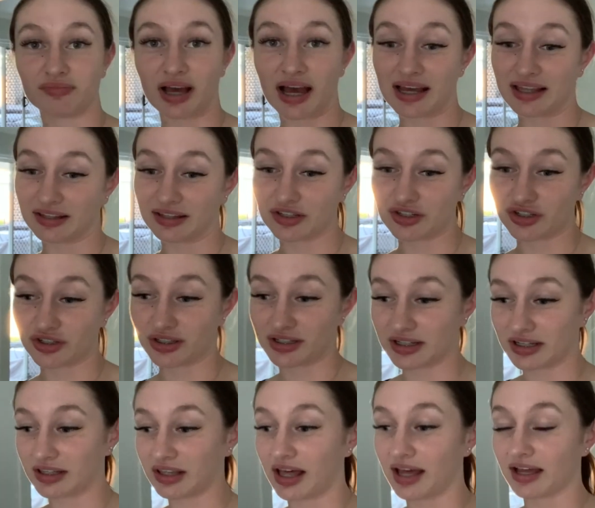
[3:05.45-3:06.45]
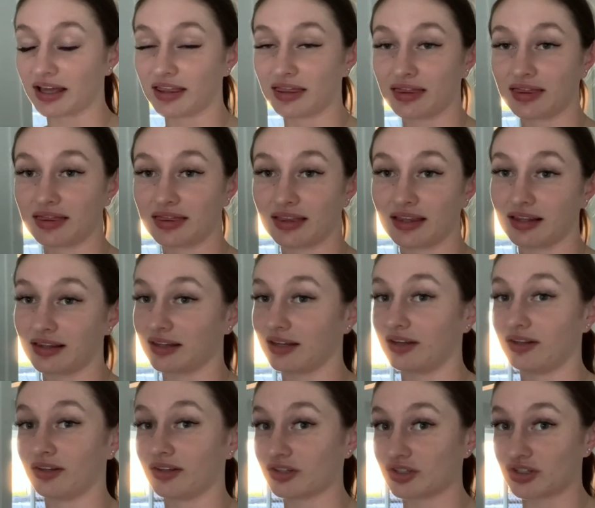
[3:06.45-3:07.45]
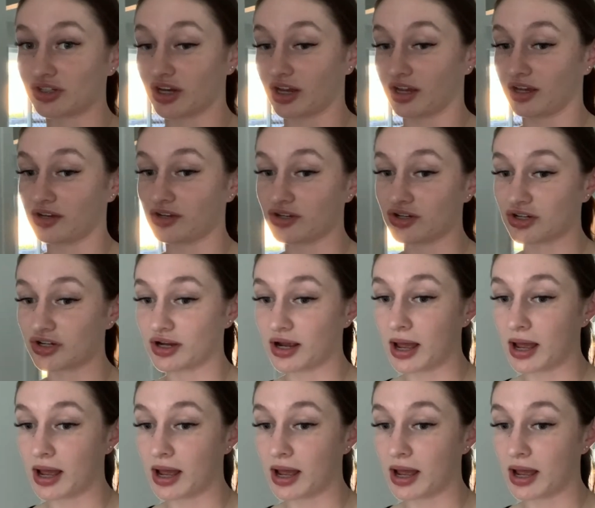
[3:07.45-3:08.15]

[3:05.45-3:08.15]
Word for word: i literally did like the littlest change